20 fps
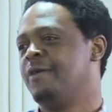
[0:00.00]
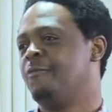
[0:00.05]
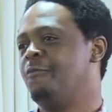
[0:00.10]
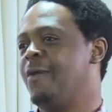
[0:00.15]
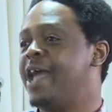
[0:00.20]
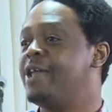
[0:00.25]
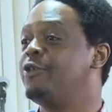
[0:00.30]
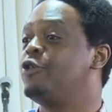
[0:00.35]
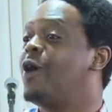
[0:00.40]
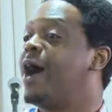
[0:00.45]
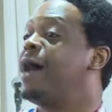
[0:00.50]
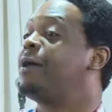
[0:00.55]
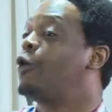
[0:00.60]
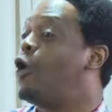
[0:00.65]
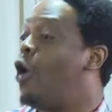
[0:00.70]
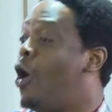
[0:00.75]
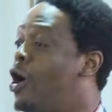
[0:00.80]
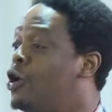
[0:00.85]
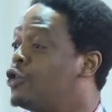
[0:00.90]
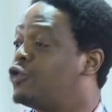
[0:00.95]
When you are
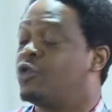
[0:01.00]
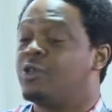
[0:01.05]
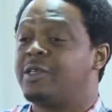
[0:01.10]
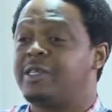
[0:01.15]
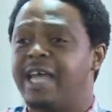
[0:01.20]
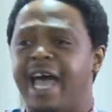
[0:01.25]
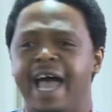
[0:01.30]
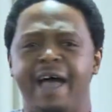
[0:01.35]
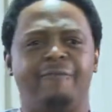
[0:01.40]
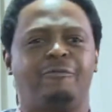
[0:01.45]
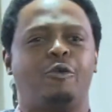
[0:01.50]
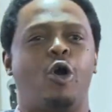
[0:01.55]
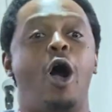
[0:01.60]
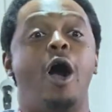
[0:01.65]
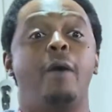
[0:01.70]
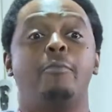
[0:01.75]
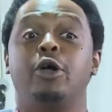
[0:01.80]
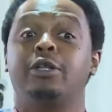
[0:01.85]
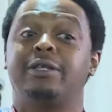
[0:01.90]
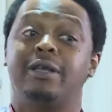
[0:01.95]
called to serve,
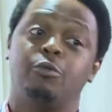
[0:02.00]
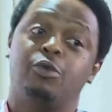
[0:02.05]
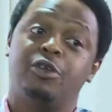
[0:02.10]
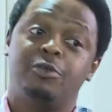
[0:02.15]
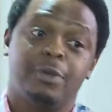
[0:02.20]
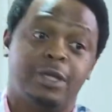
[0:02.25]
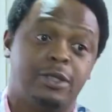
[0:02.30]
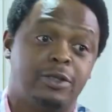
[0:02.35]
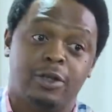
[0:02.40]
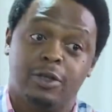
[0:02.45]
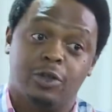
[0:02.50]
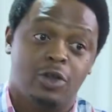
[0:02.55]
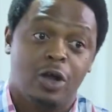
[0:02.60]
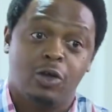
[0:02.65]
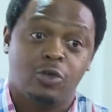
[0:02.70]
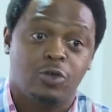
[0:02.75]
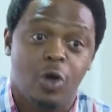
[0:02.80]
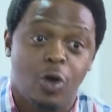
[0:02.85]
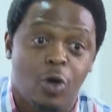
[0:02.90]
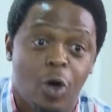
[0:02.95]
come on time. Which means
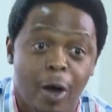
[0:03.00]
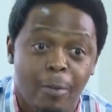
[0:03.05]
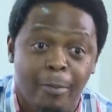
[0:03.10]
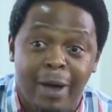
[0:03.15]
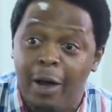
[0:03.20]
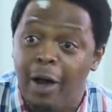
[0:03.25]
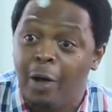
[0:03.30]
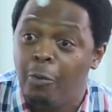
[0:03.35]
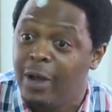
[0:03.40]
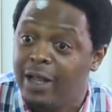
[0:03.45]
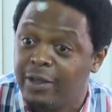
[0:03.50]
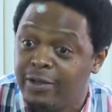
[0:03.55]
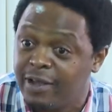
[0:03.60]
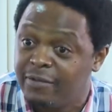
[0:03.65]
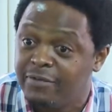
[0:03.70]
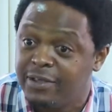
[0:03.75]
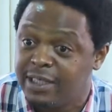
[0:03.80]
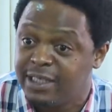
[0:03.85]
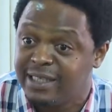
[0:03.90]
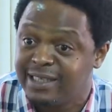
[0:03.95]
don't come when
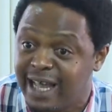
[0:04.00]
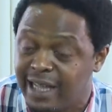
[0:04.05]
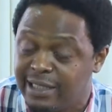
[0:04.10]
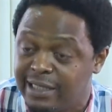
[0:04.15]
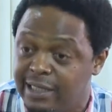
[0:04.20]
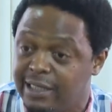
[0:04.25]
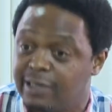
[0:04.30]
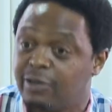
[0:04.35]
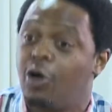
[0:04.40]
service is starting.